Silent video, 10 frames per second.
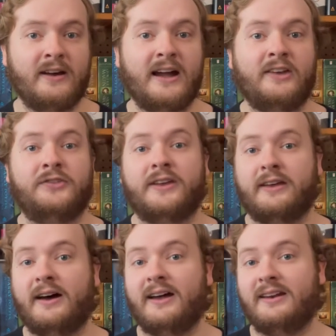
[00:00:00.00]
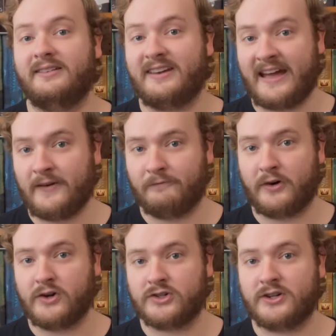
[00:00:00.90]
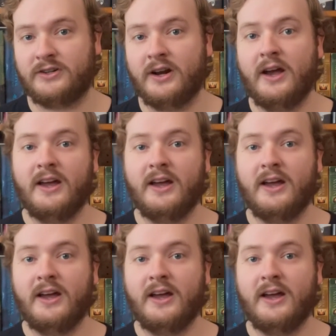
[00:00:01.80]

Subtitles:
as the cut down version